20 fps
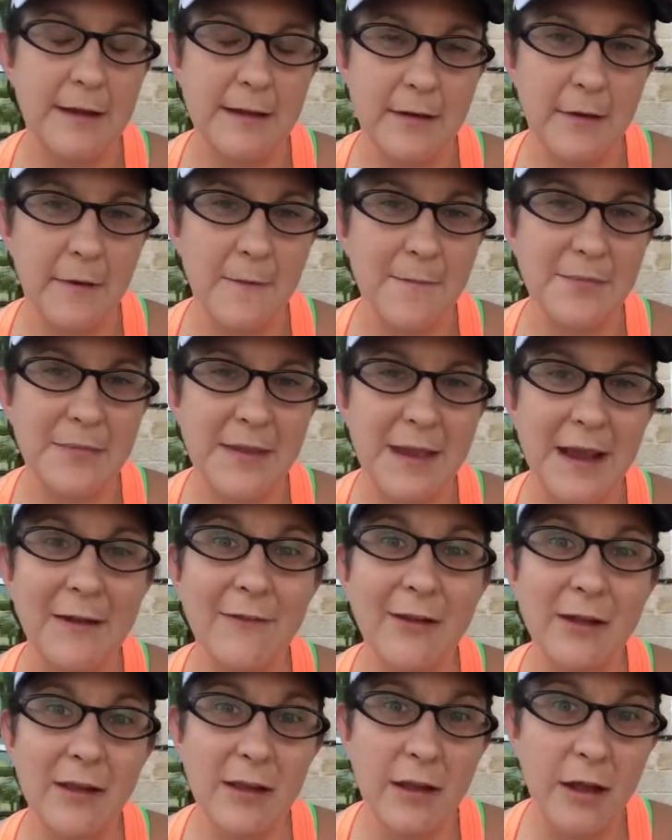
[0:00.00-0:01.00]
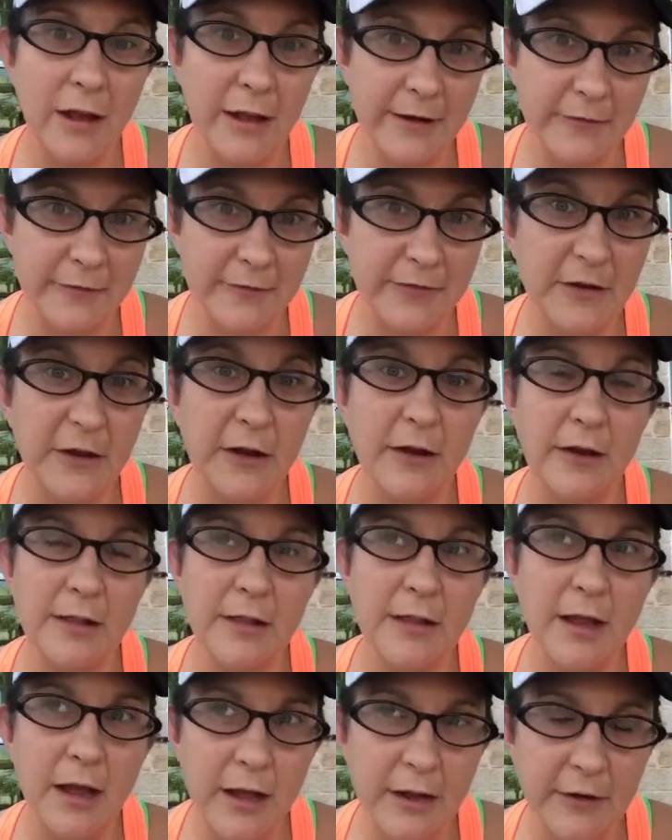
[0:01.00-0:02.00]
are a
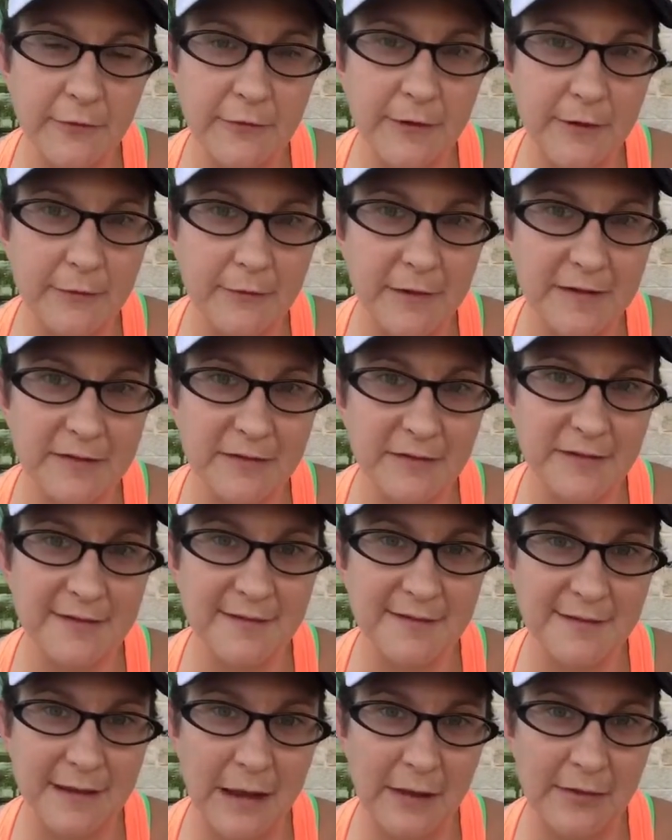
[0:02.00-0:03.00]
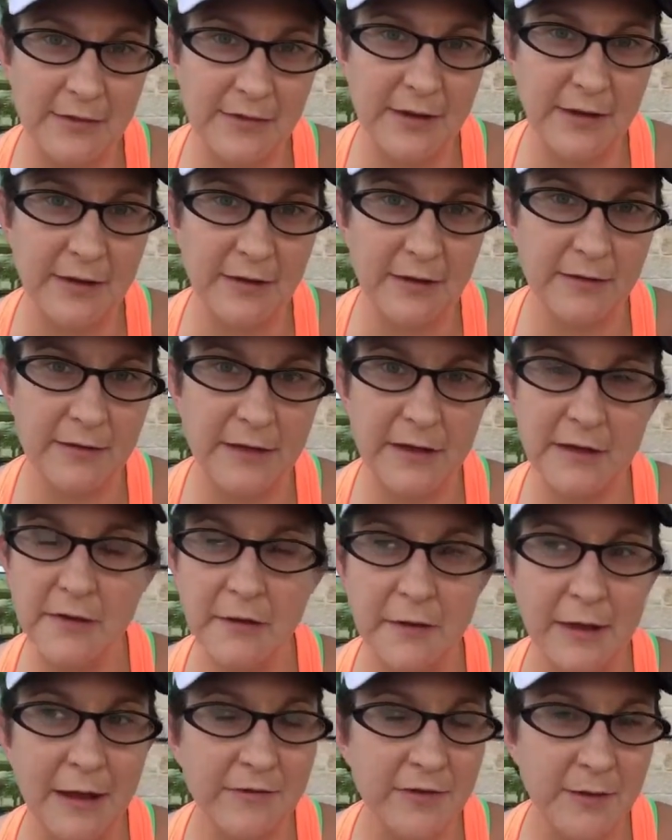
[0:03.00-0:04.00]
lot of free resources out there that you
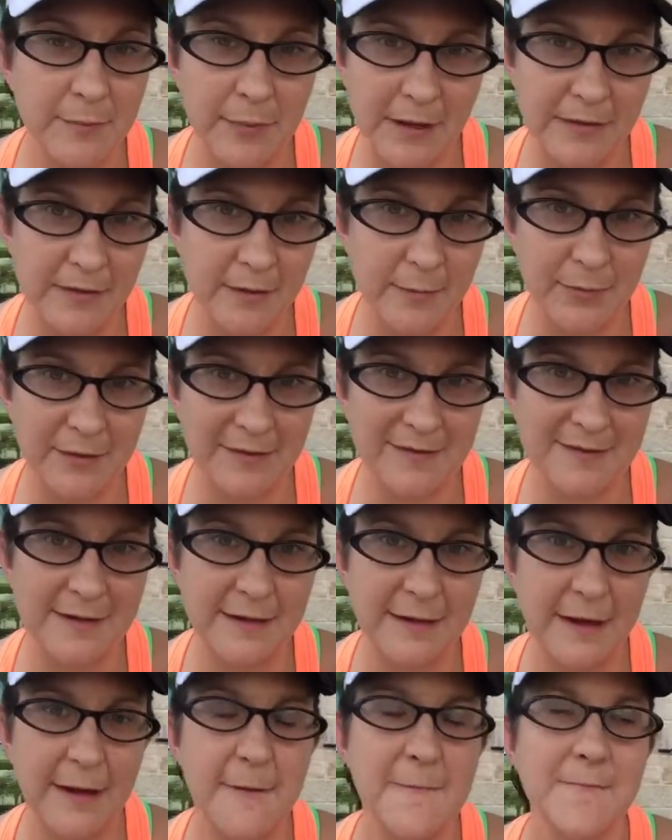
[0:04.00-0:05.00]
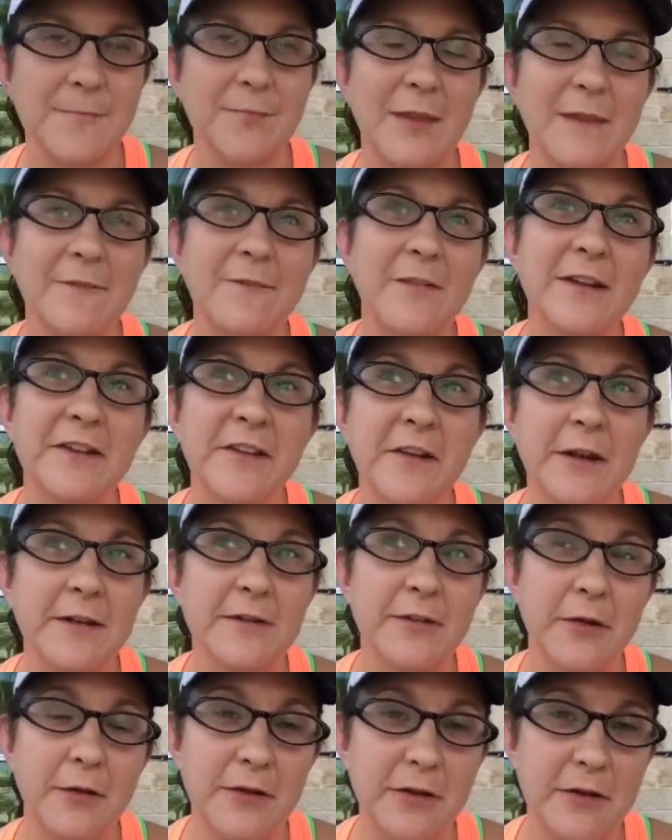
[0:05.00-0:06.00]
don't have to buy their books to get. Victor
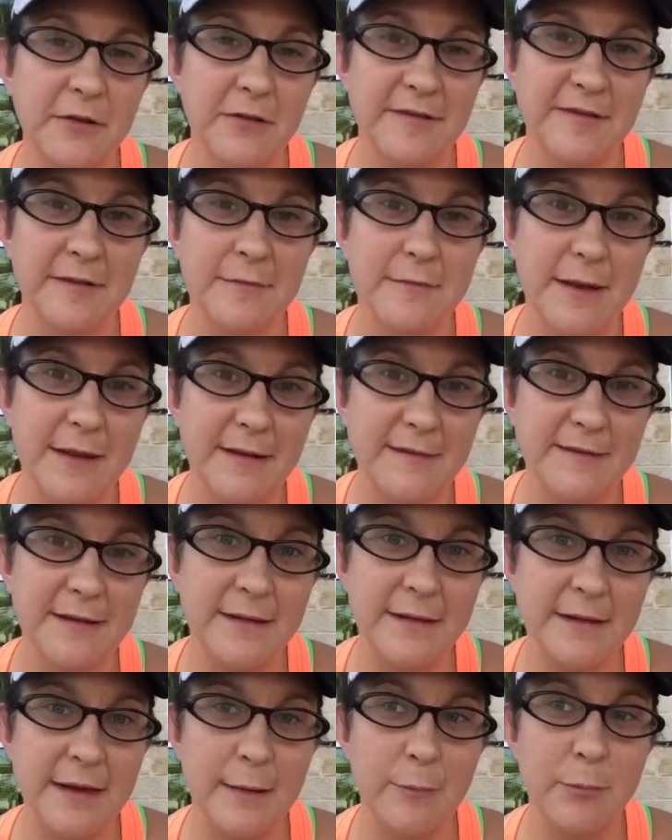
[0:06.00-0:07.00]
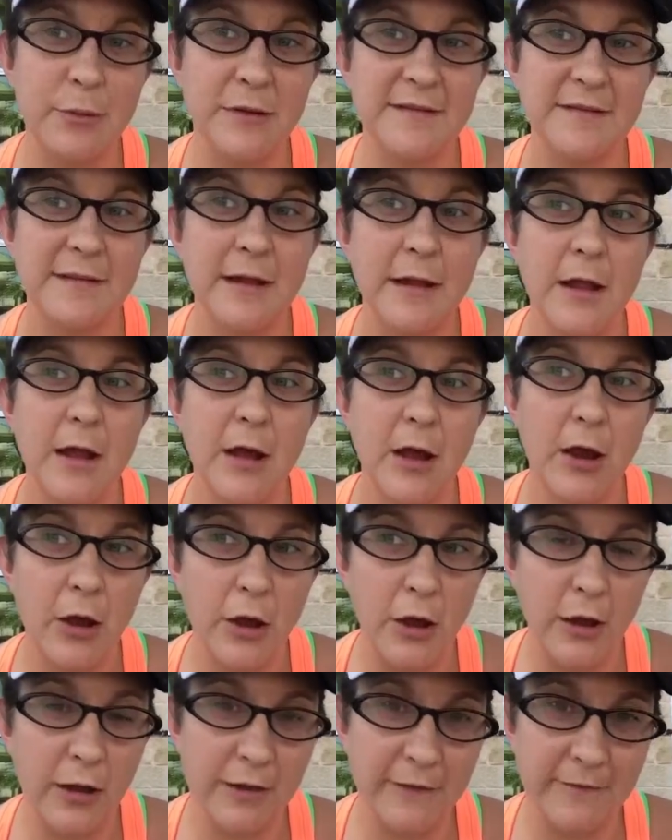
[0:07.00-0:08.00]
Antonio is amazing and puts
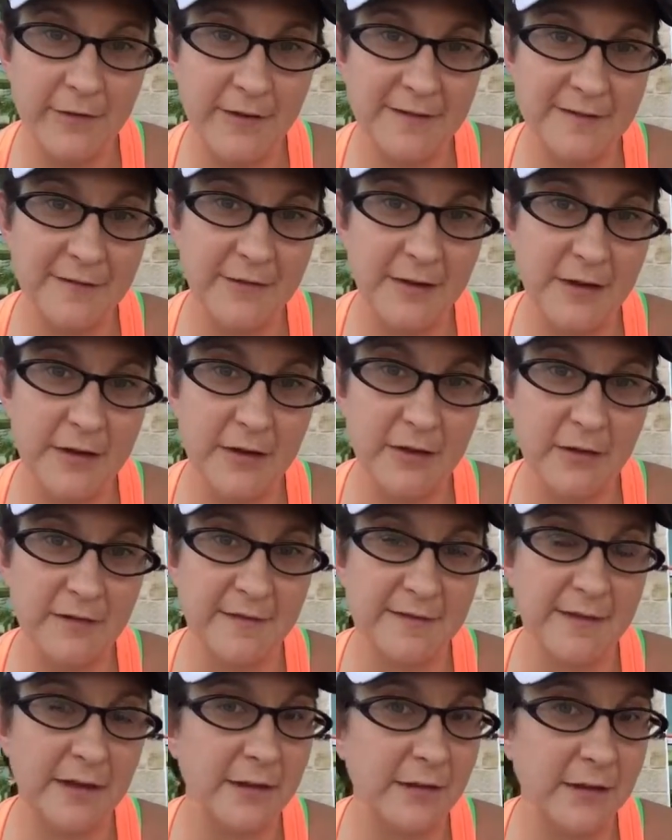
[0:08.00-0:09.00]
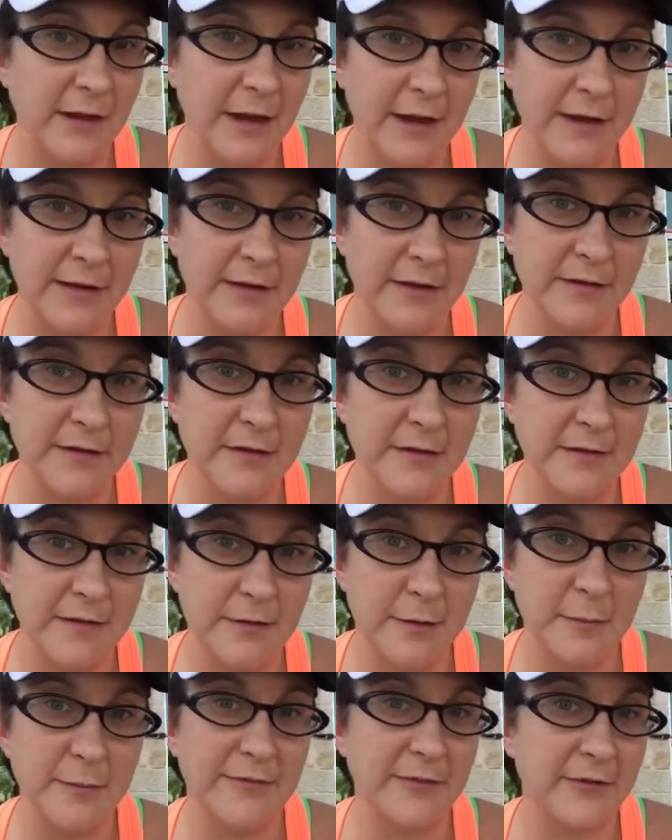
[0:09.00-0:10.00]
all of his videos online on
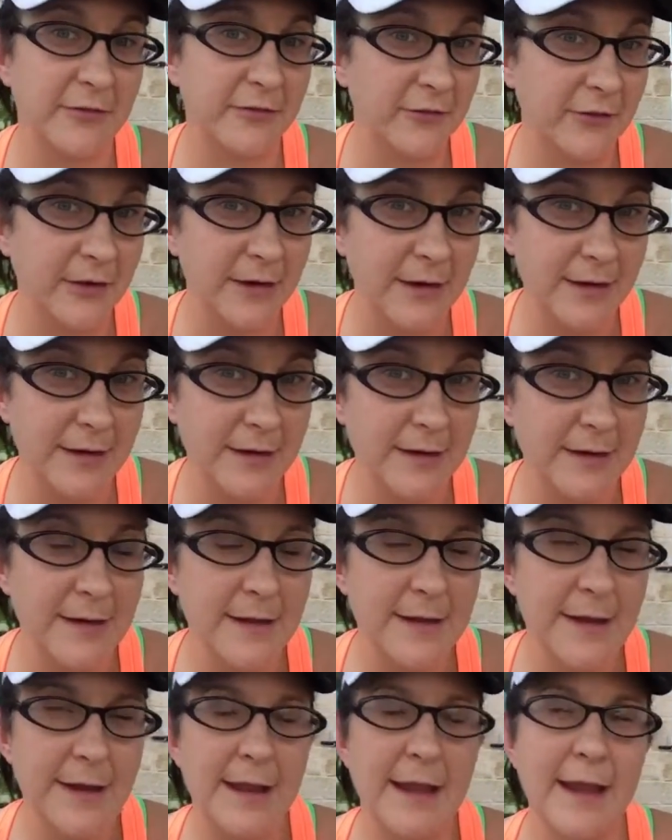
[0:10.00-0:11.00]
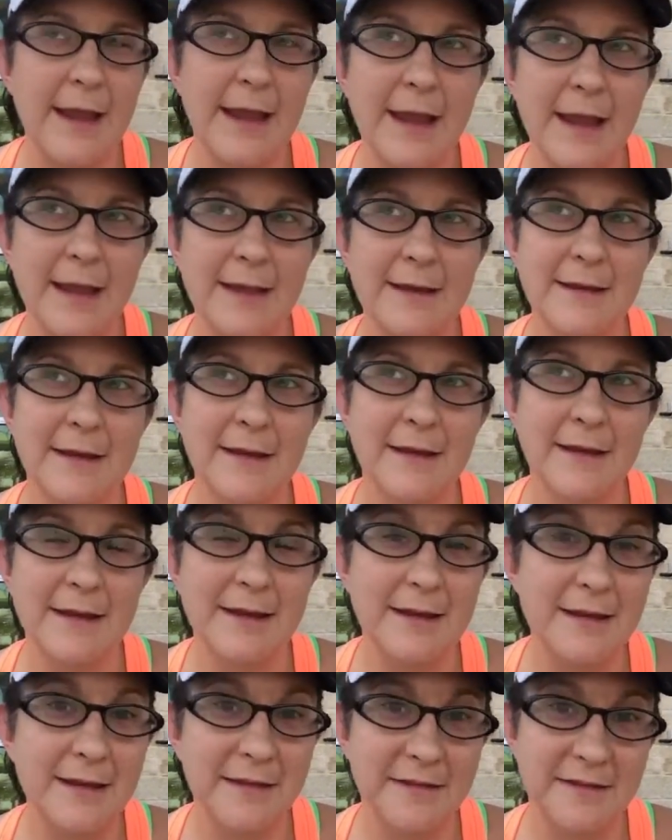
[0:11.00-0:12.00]
YouTube for free, and
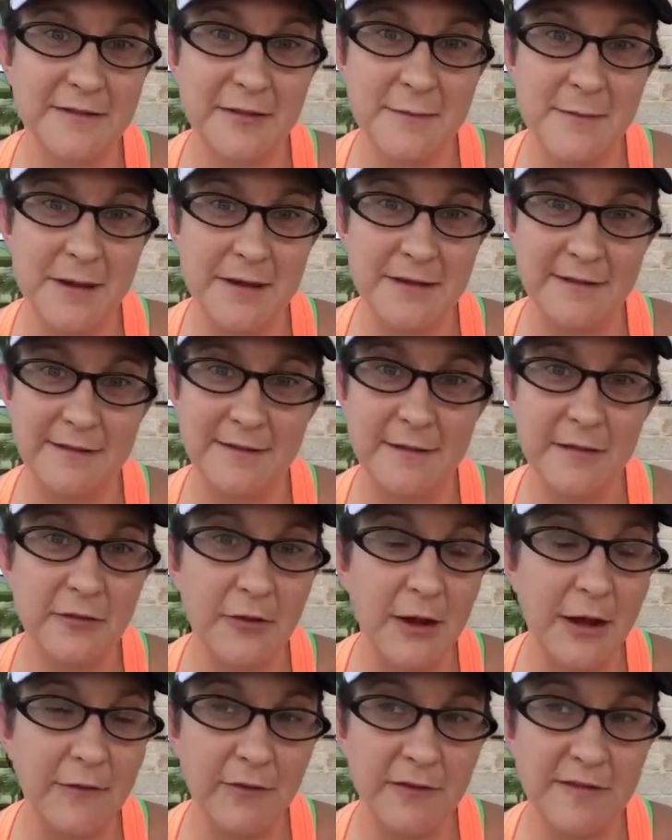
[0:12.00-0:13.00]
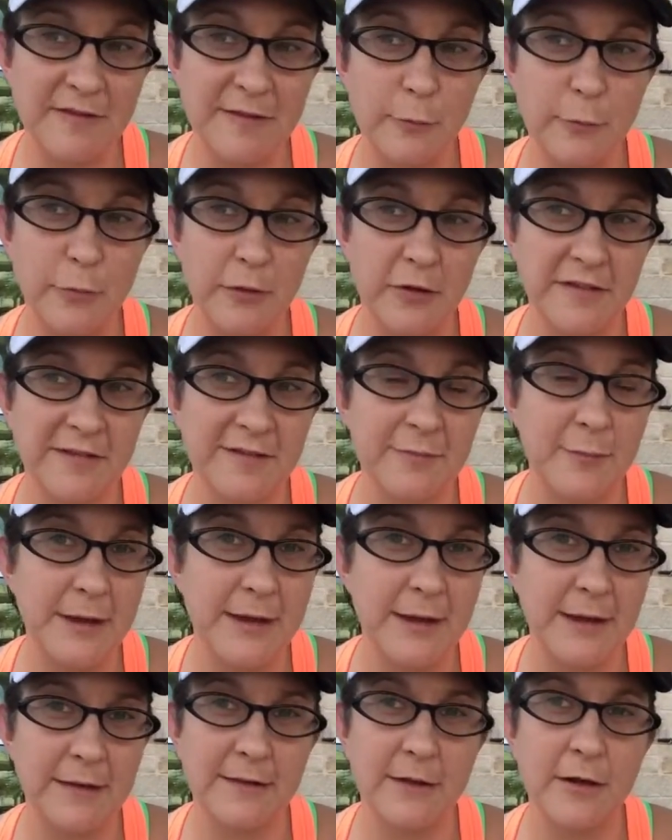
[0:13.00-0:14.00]
he is tremendous. He travels the world
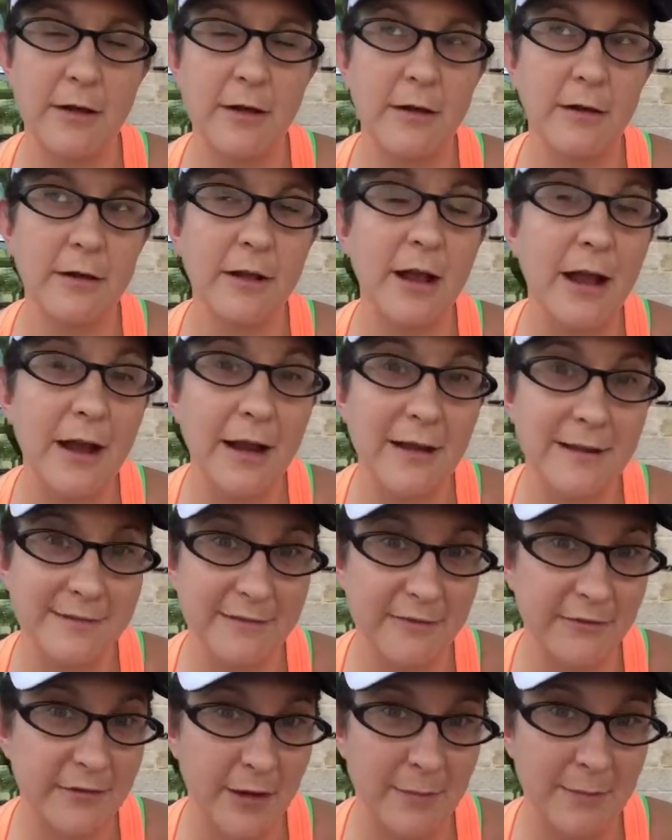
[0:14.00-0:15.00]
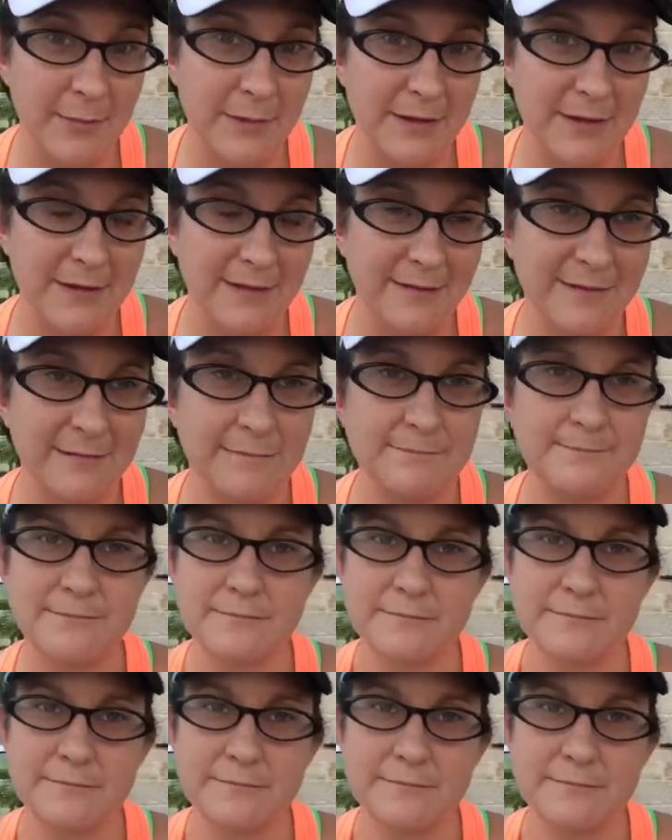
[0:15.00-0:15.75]
speaking to all kinds of companies,